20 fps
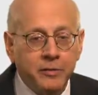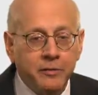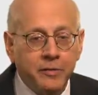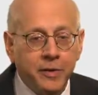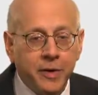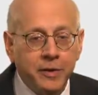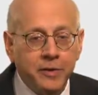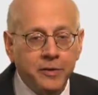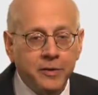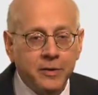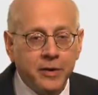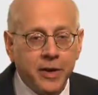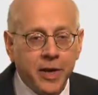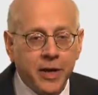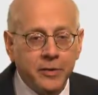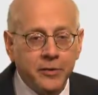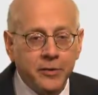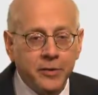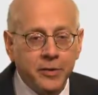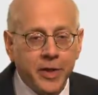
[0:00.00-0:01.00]
face are
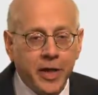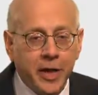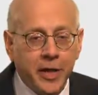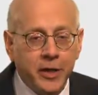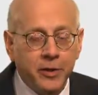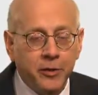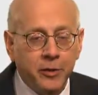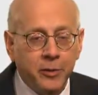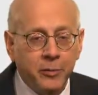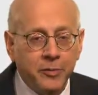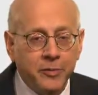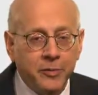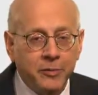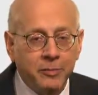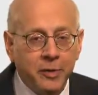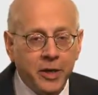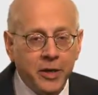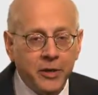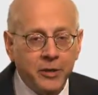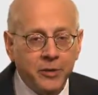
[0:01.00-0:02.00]
actually adenoma
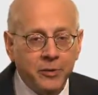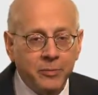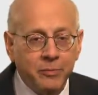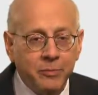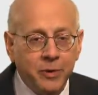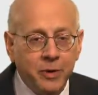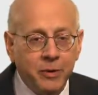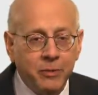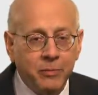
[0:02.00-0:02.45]
sebaceum